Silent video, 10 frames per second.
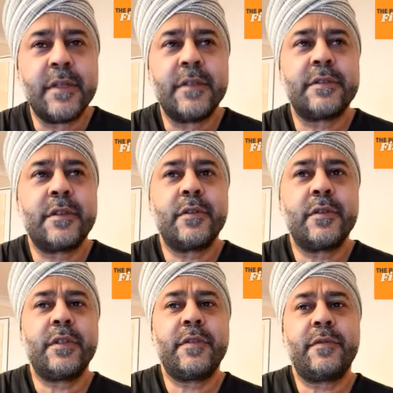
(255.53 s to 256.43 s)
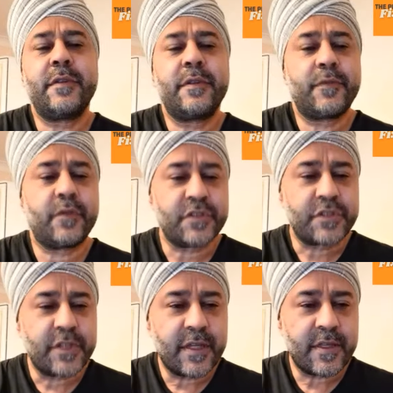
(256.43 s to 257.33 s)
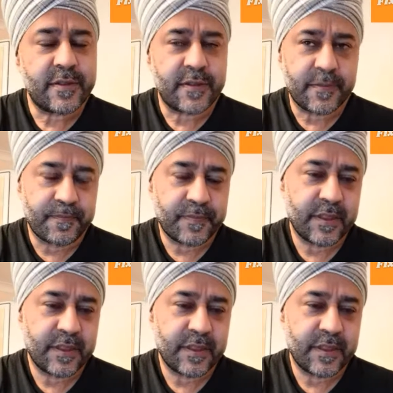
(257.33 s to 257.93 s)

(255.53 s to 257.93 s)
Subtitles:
so if you've got shares,